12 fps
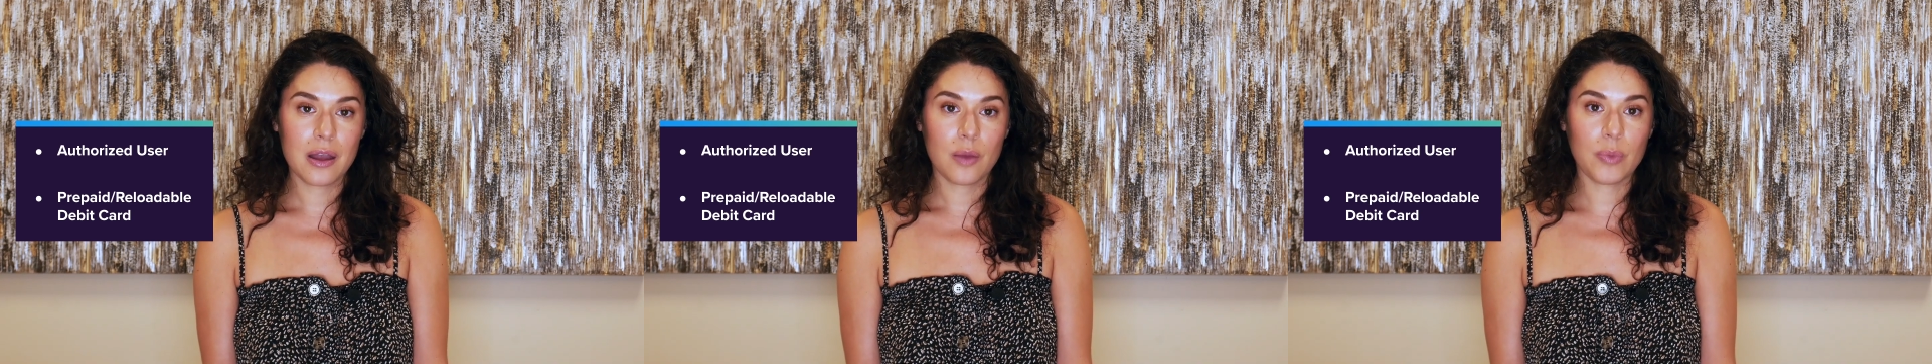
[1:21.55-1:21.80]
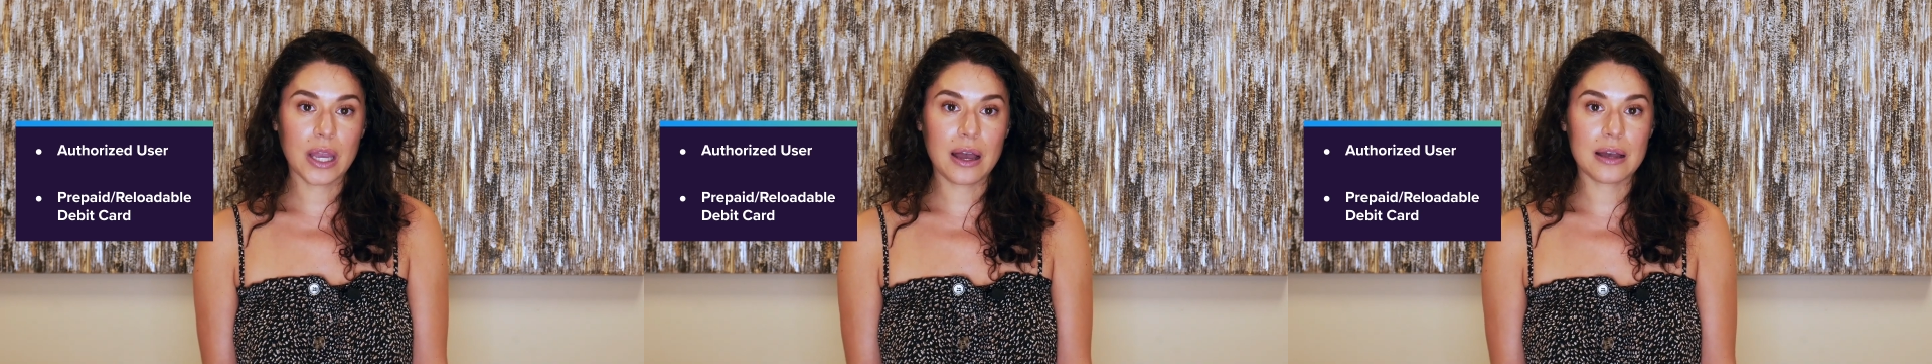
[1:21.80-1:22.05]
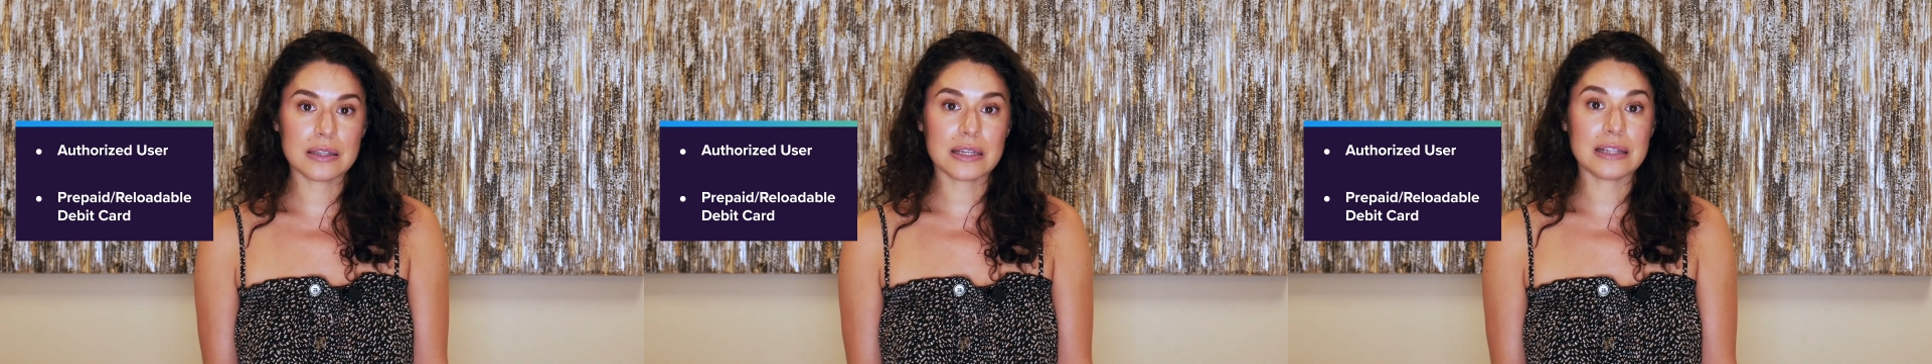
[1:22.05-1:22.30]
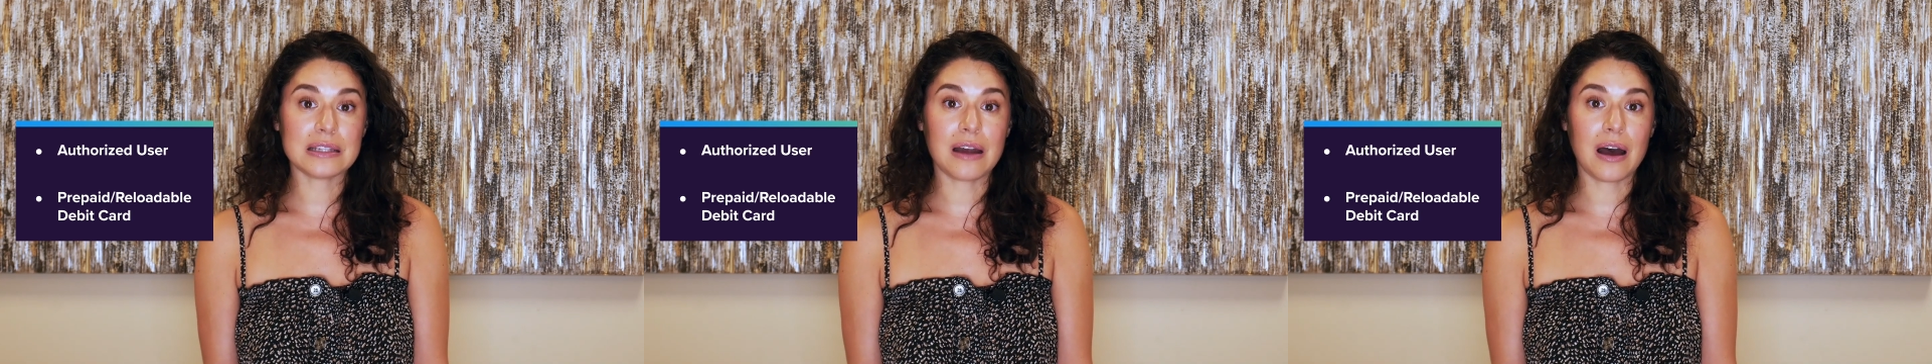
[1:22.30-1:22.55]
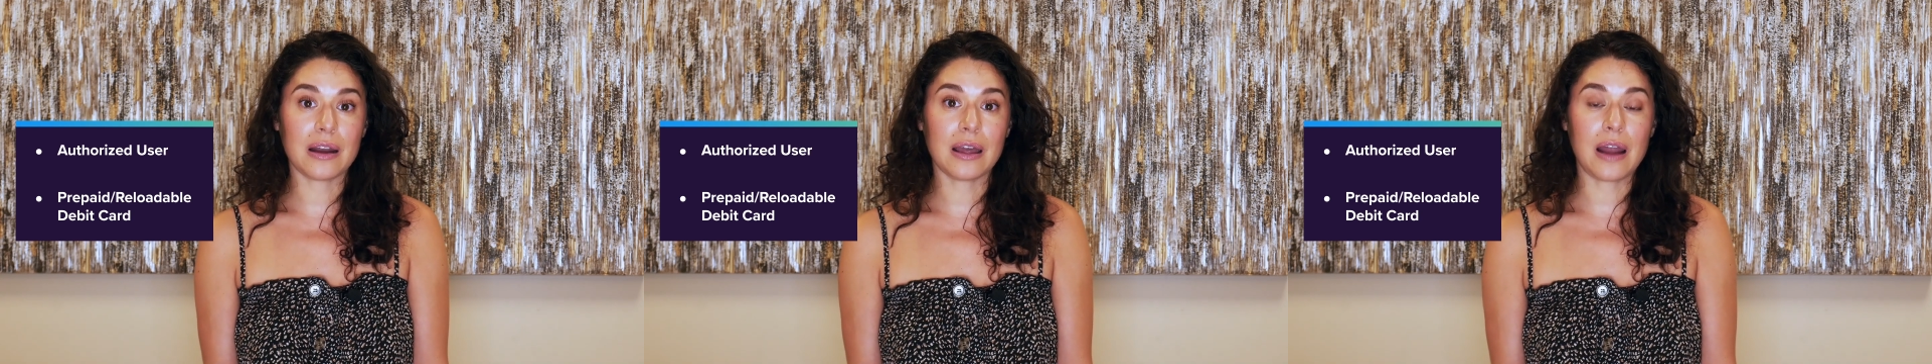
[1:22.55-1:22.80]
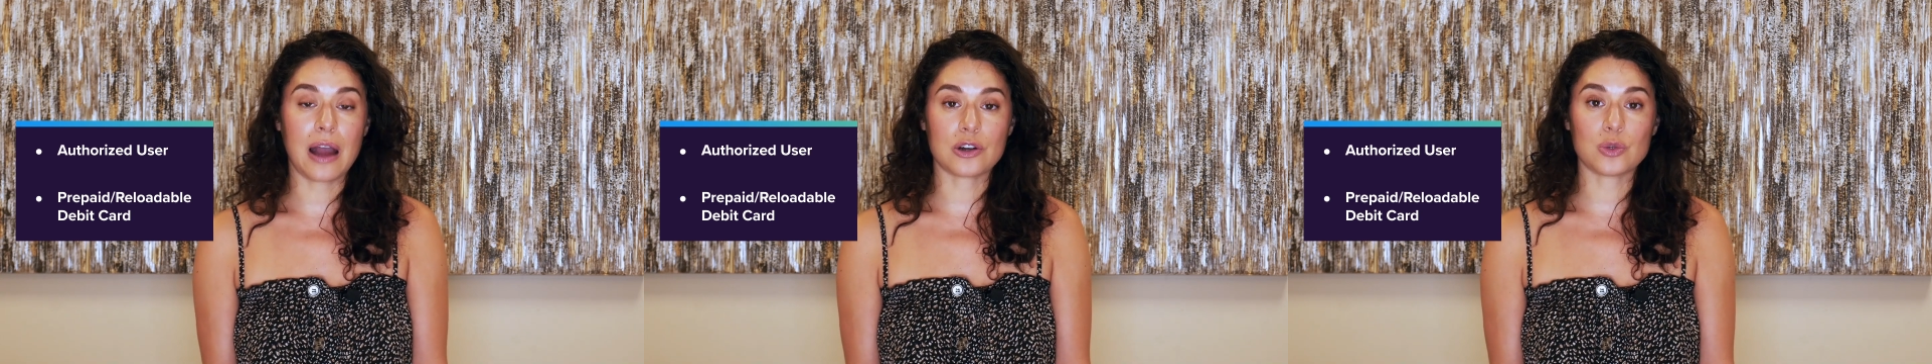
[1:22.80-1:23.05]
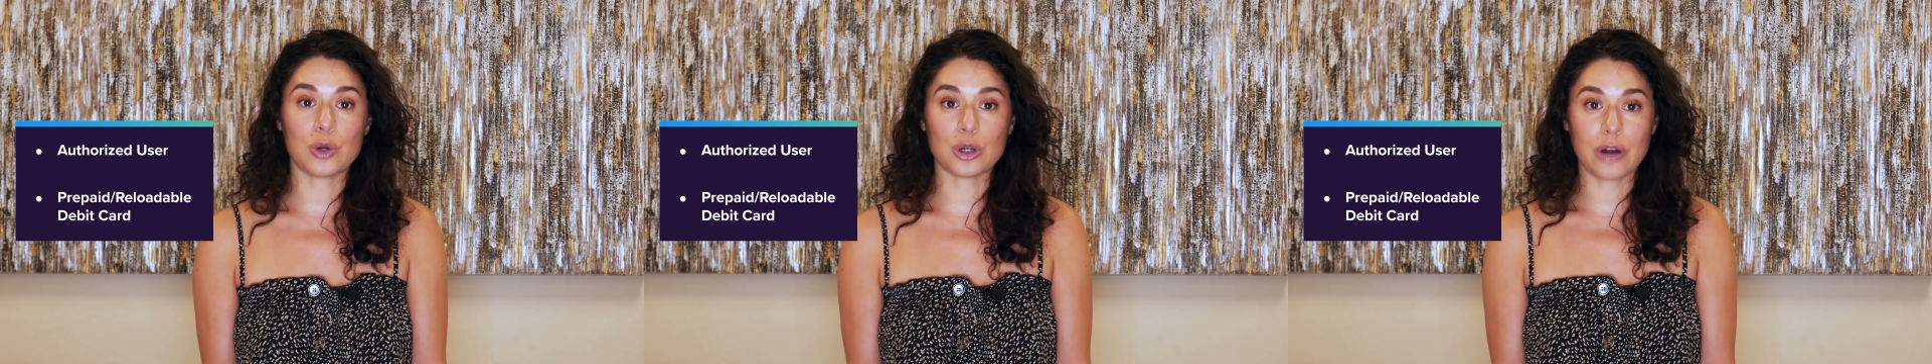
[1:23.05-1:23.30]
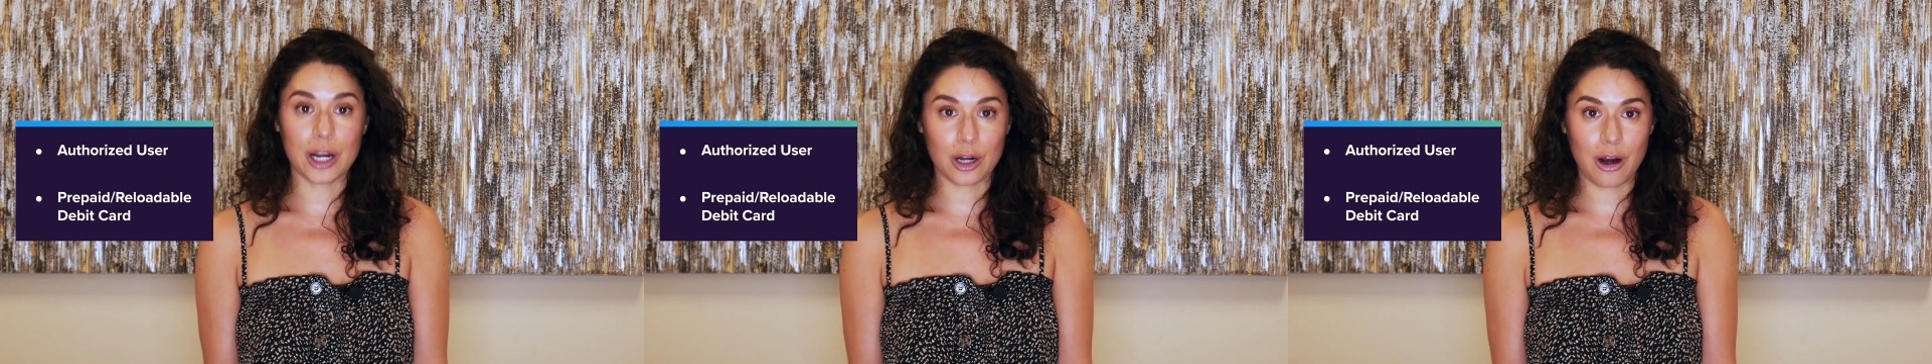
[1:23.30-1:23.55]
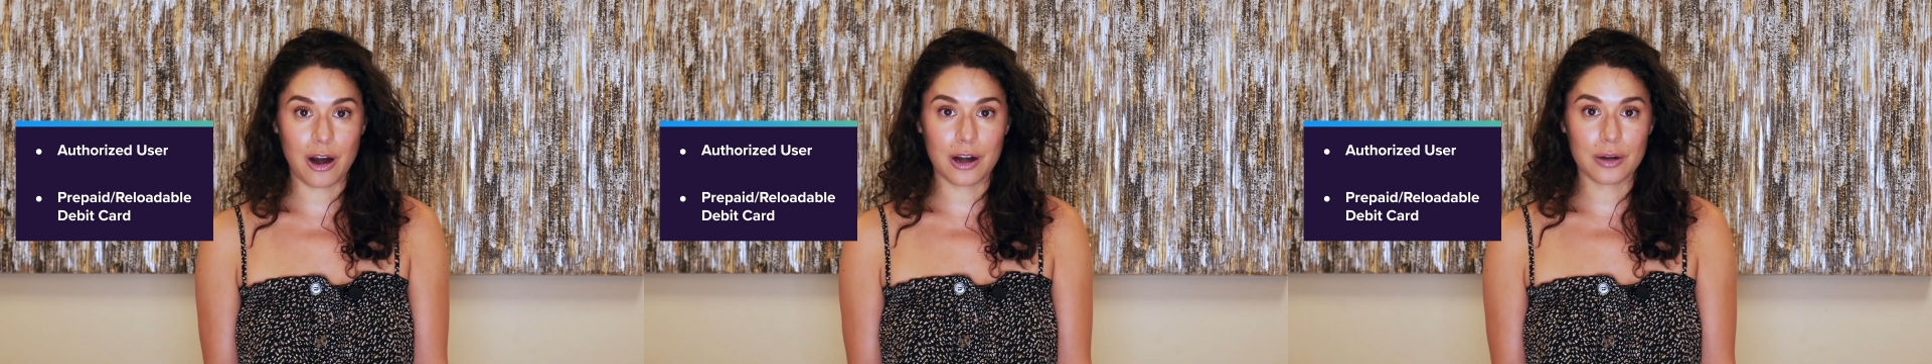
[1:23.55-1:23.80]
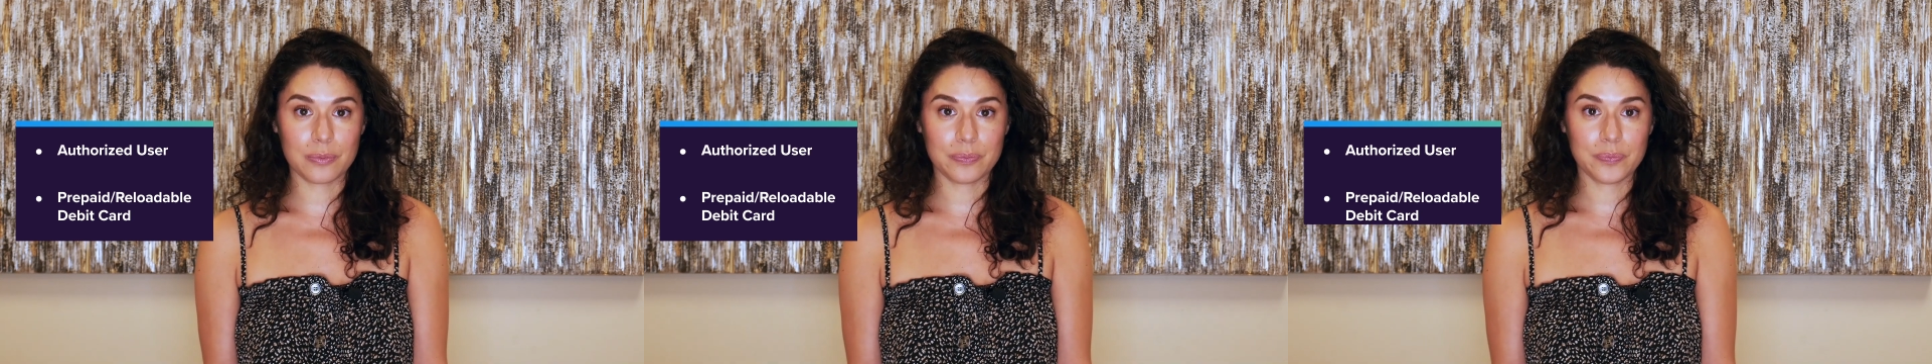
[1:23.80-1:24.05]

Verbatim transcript: because it's not an actual credit card.